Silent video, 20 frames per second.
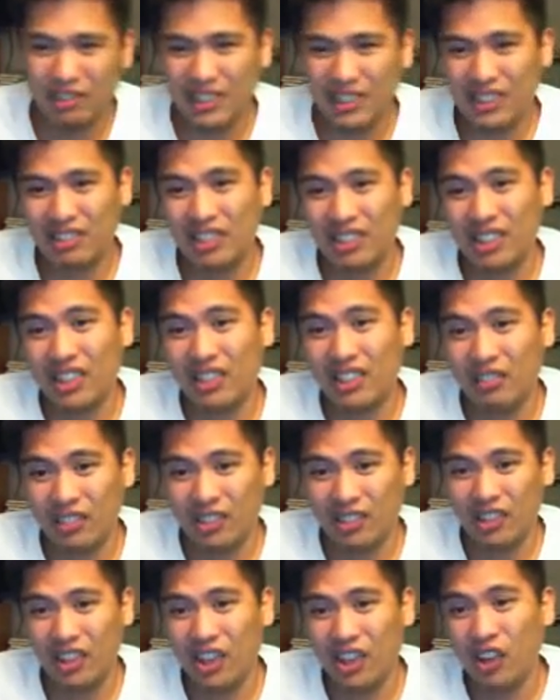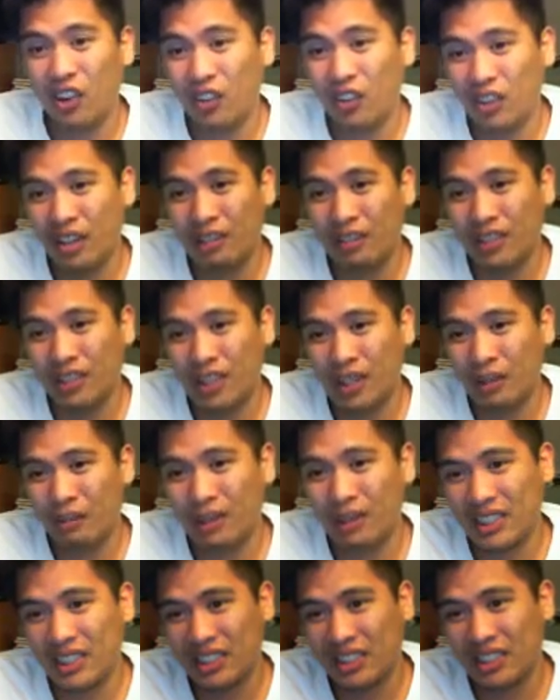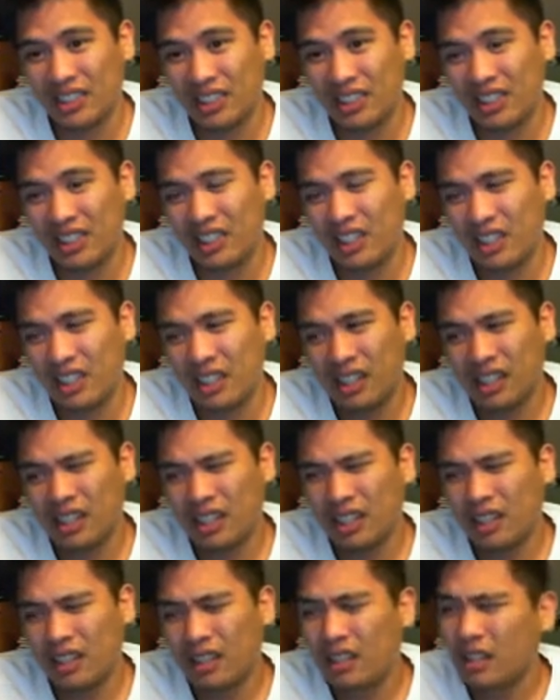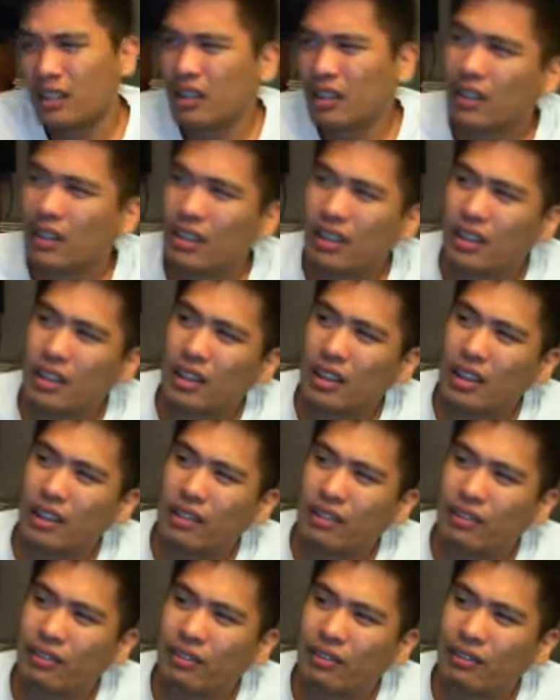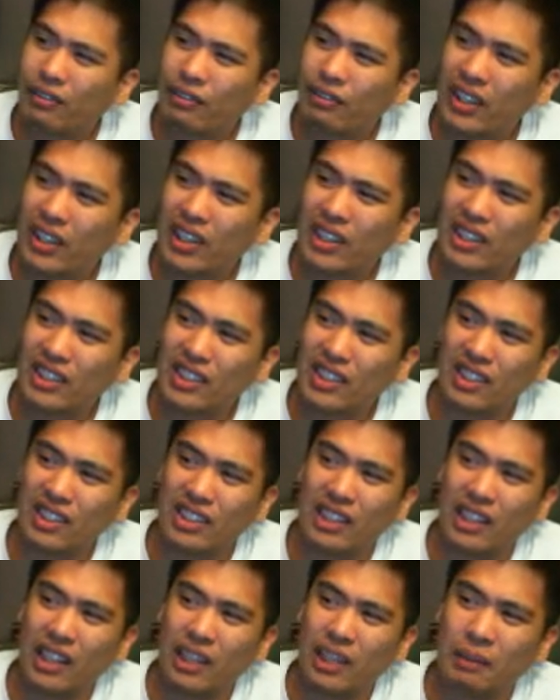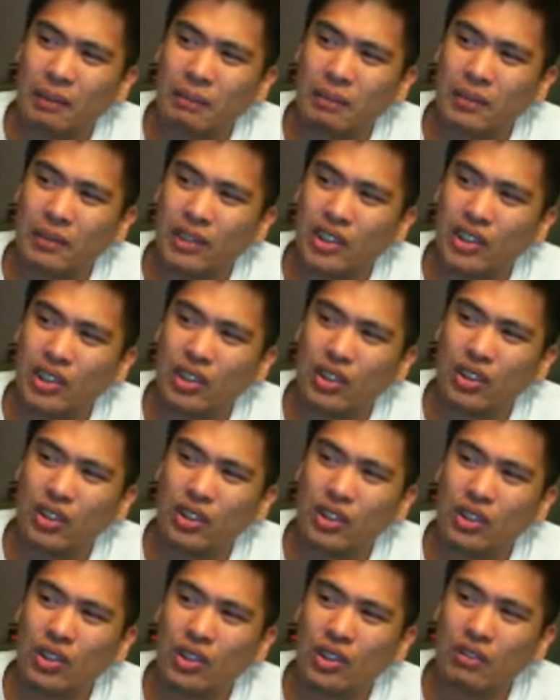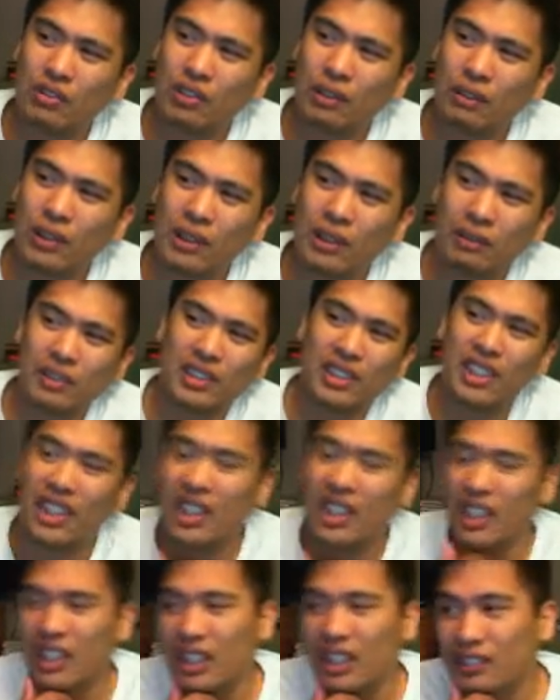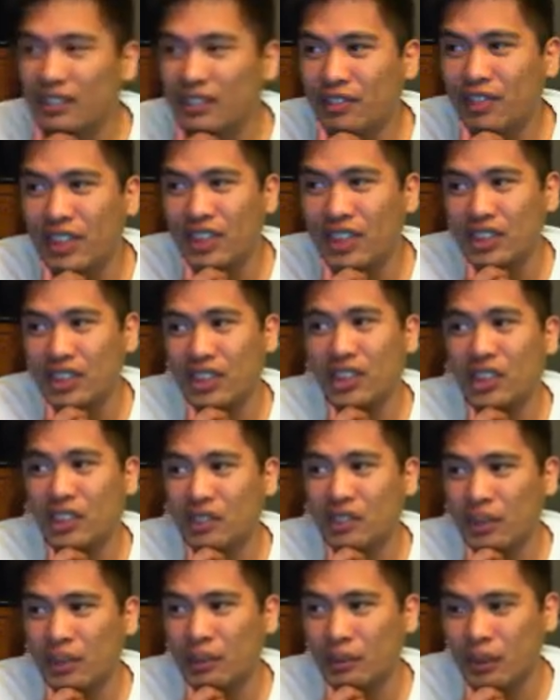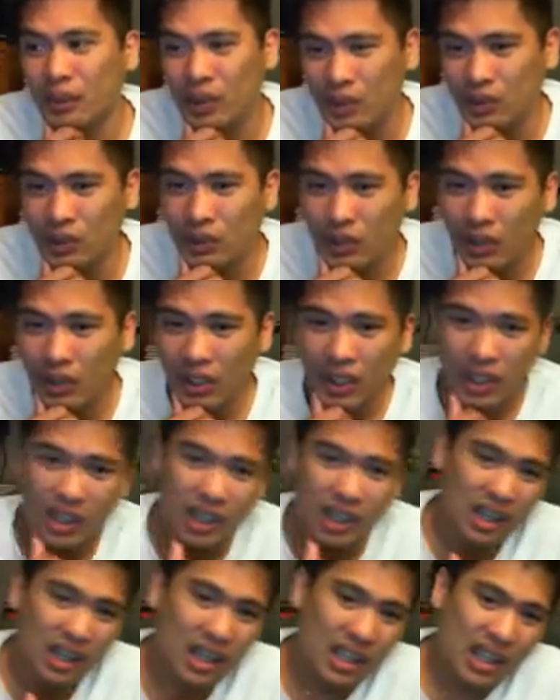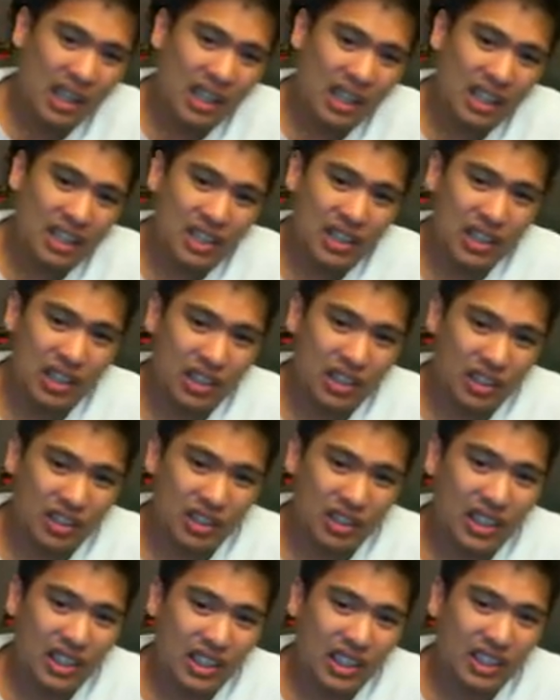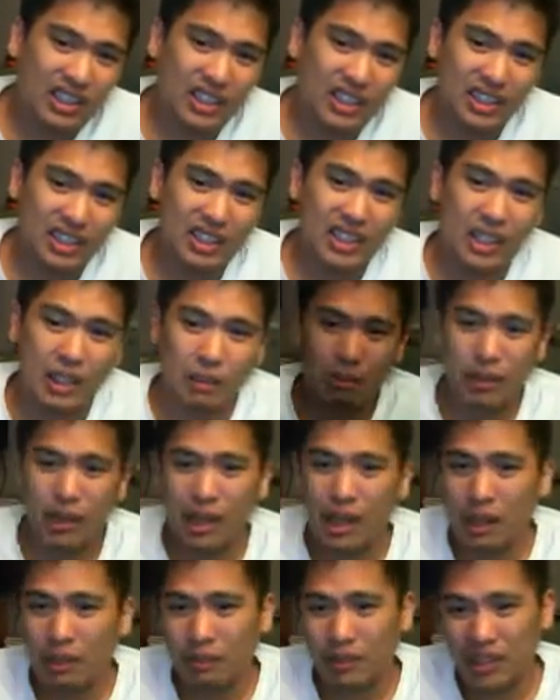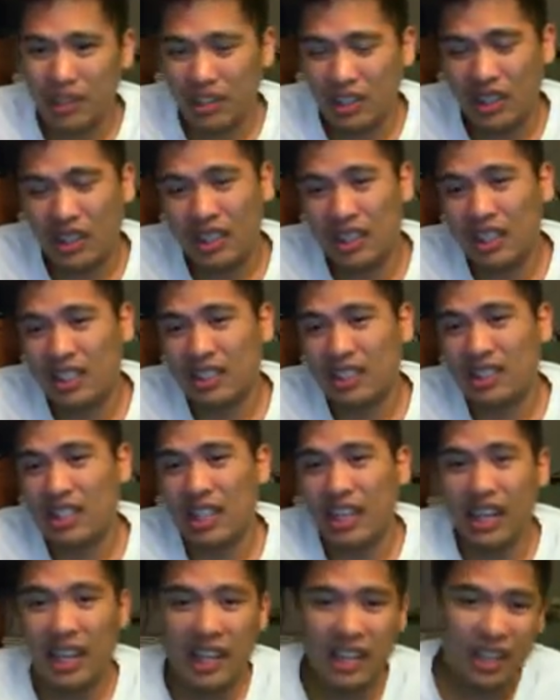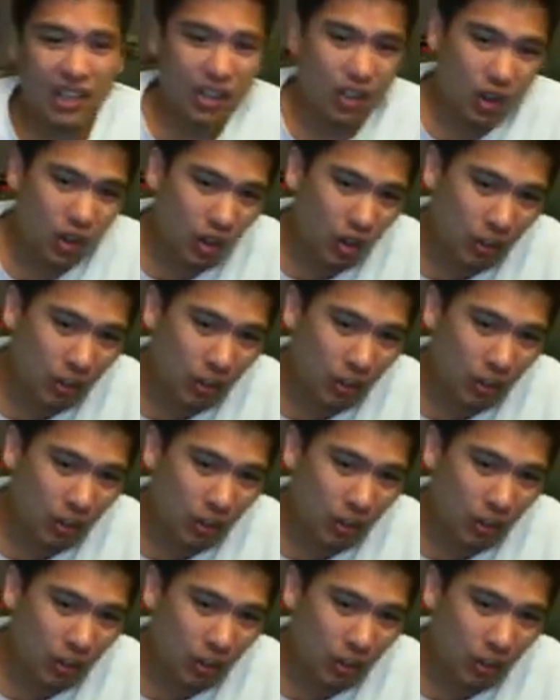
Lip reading: a win streak over low-level competition. Finished them, too, if I'm not mistaken. Yeah, he finished all of them, too. So, he needs to step up. You know, he needs the Ed